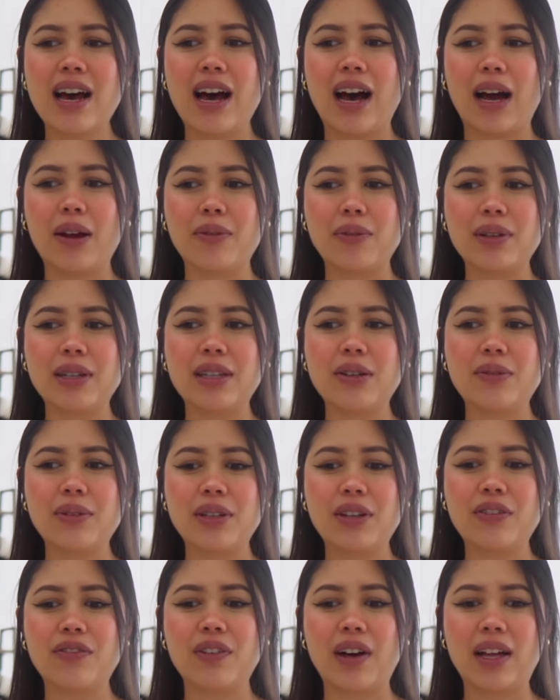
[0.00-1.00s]
I really,
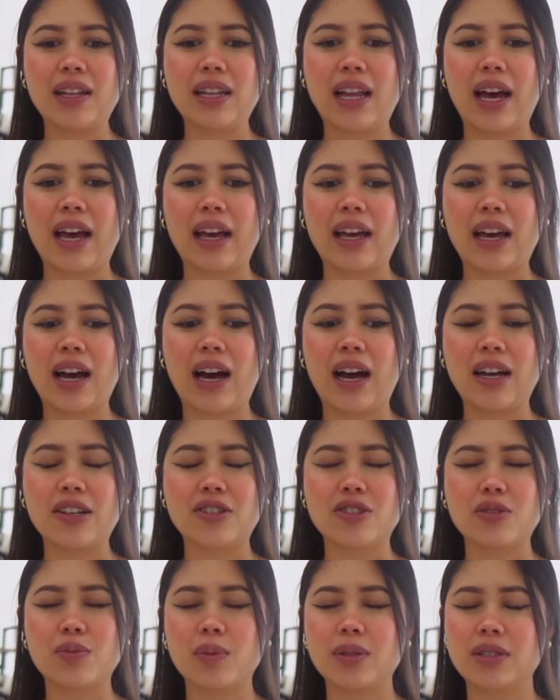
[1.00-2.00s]
really felt like I
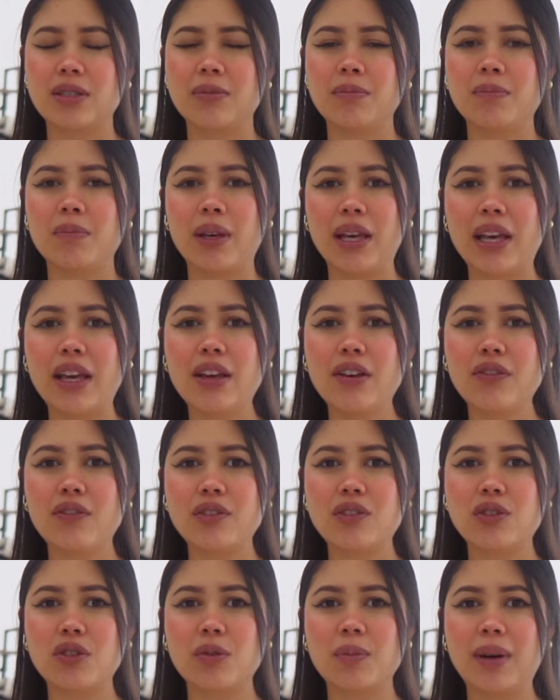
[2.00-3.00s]
just wasn't me for
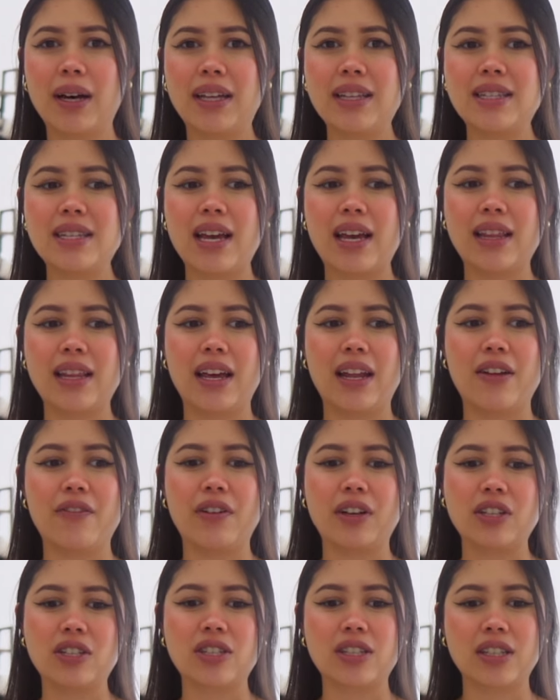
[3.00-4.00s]
two months and then
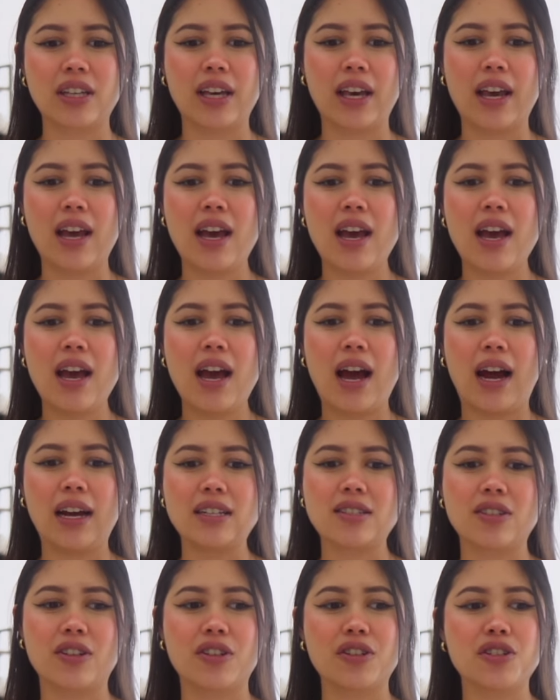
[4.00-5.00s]
eventually I
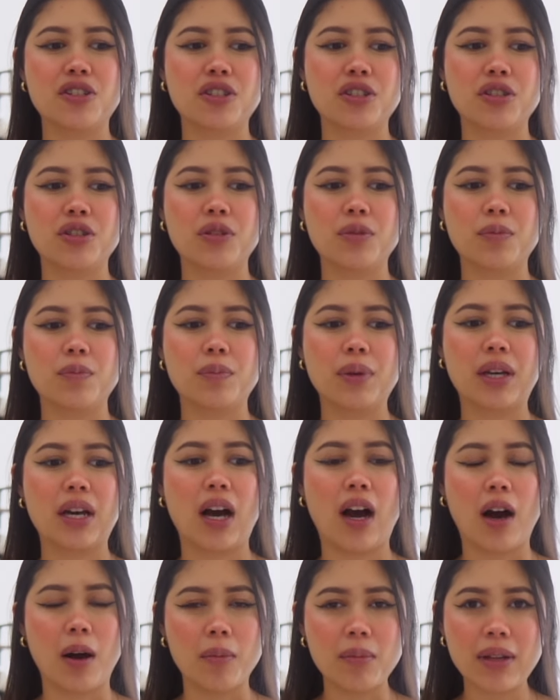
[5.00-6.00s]
started to
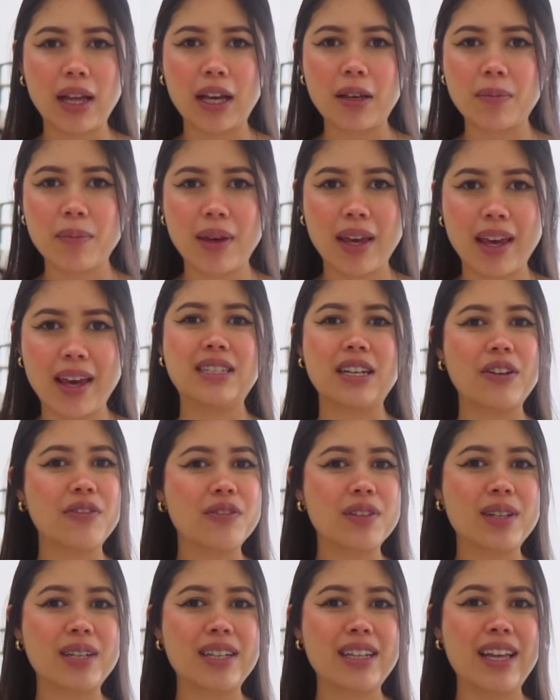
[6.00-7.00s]
become like me.
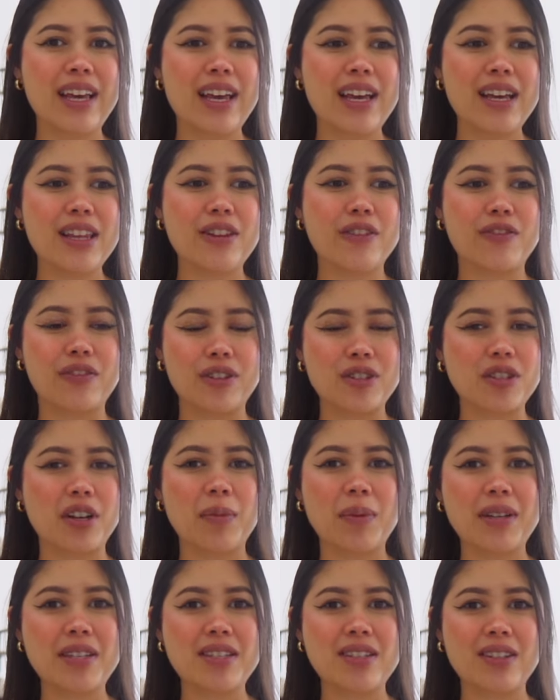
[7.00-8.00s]
Definitely the first
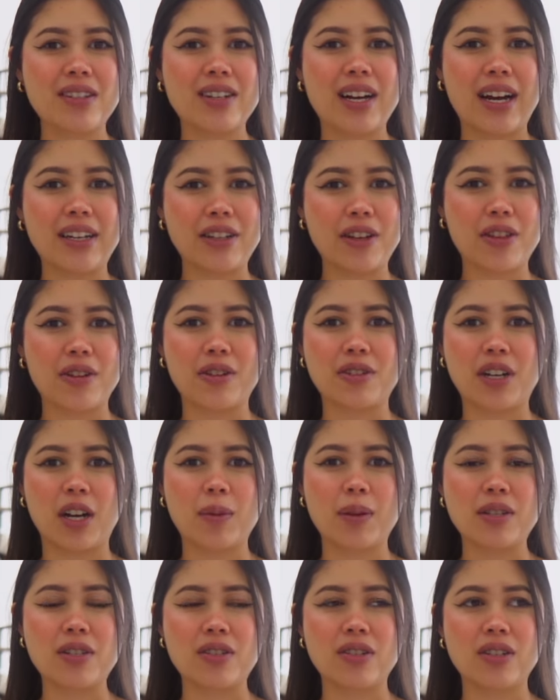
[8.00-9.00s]
trimester and the third
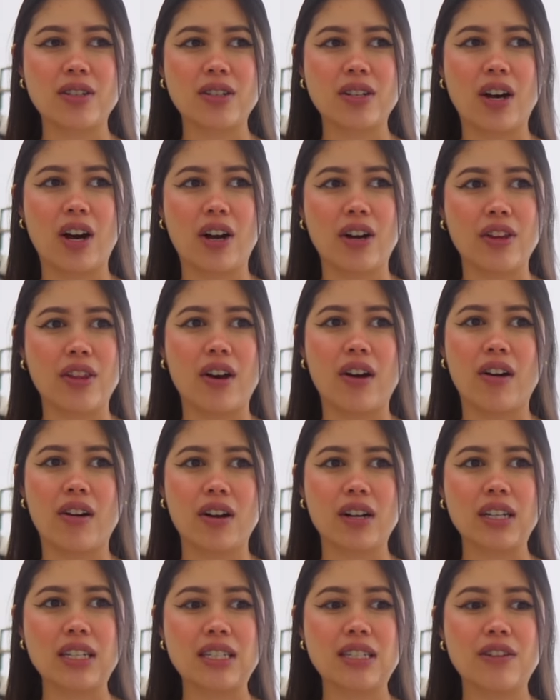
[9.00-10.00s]
trimester are the
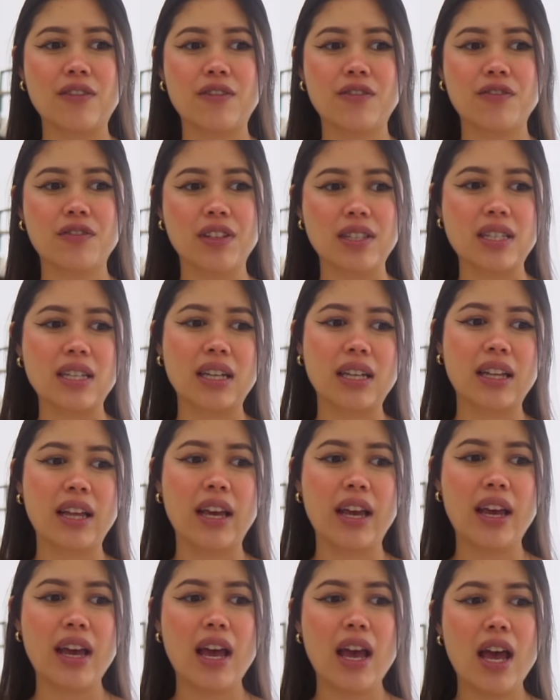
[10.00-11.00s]
hardest
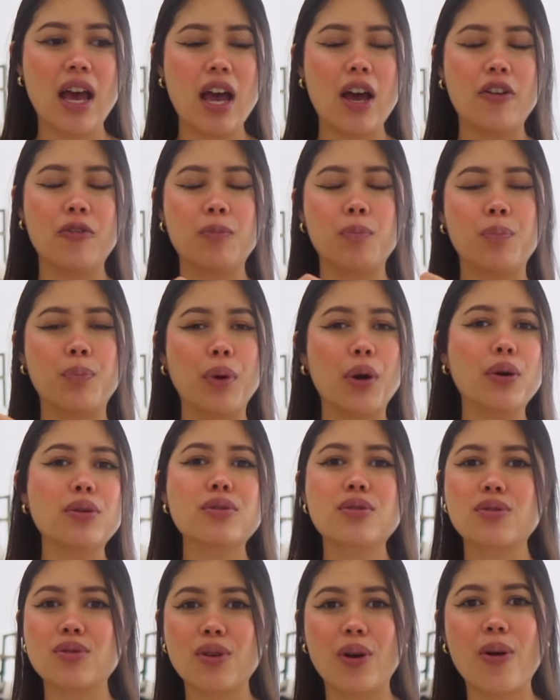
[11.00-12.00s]
physically, both
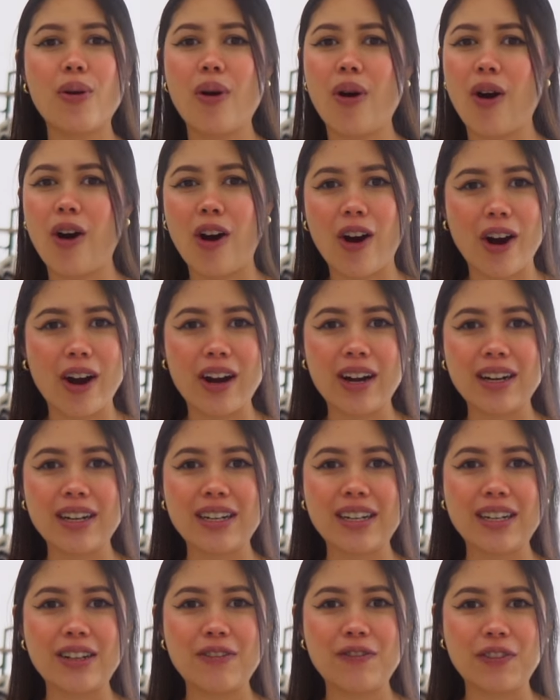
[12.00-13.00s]
so hard
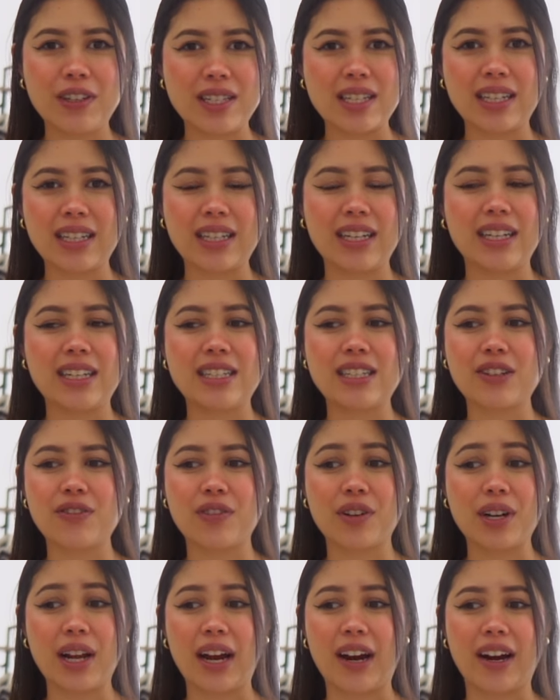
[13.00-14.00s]
physically in
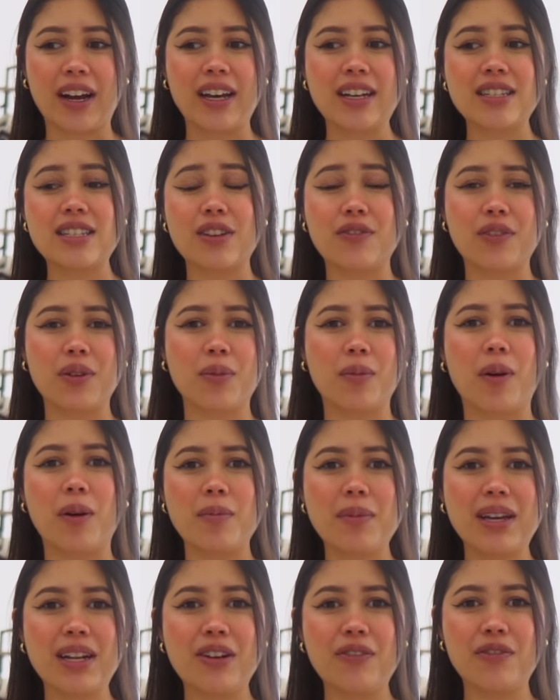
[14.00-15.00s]
different areas. If you want
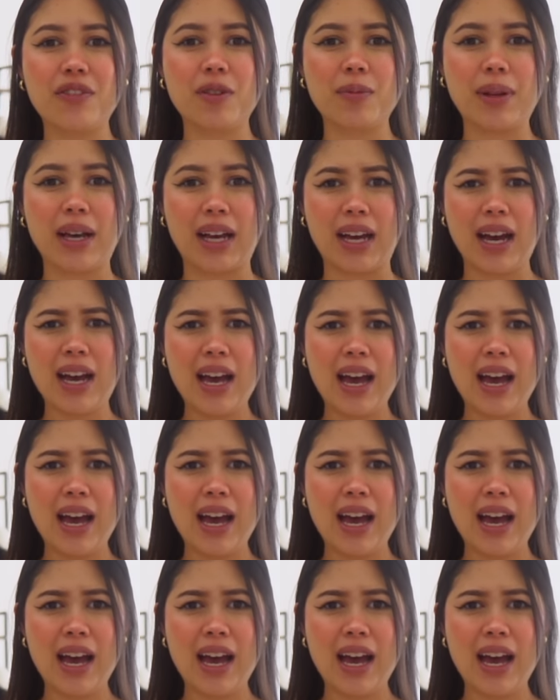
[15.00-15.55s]
me to film like